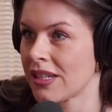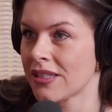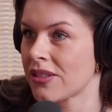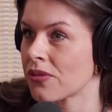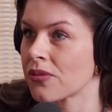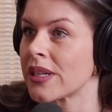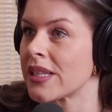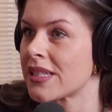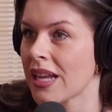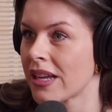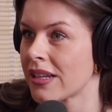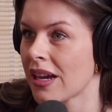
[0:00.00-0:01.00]
to
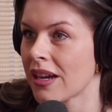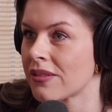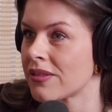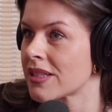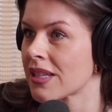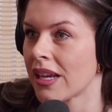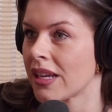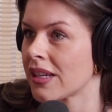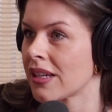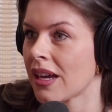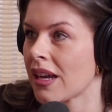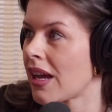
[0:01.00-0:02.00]
reset. I was like,
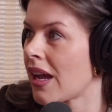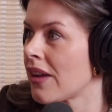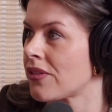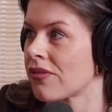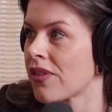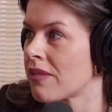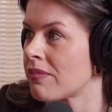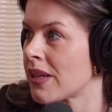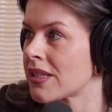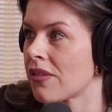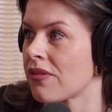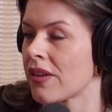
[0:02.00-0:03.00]
I have to find
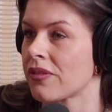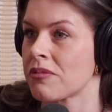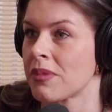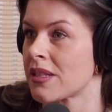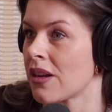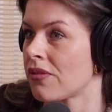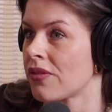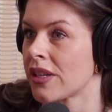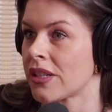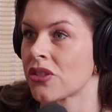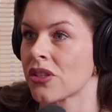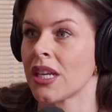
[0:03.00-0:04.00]
myself. I have to be
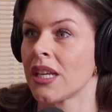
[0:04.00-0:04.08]
selfish.